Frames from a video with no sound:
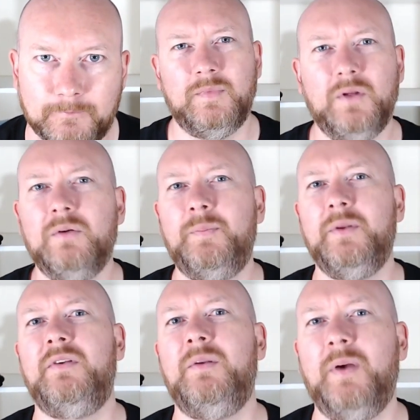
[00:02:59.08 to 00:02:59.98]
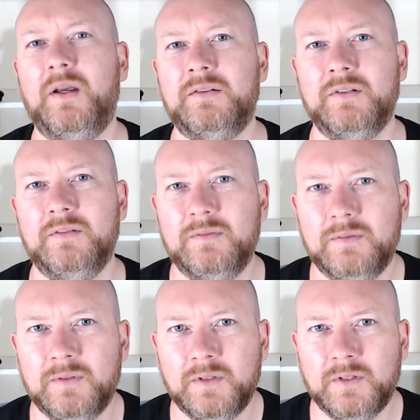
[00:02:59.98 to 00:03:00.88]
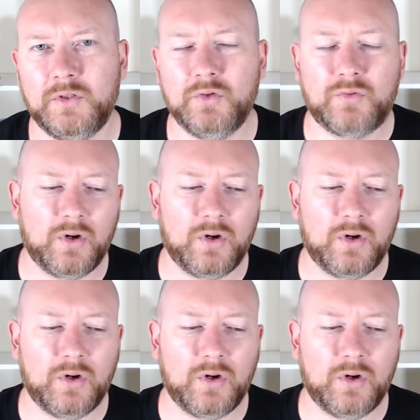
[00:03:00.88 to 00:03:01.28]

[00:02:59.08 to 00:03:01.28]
You're a busy person. You've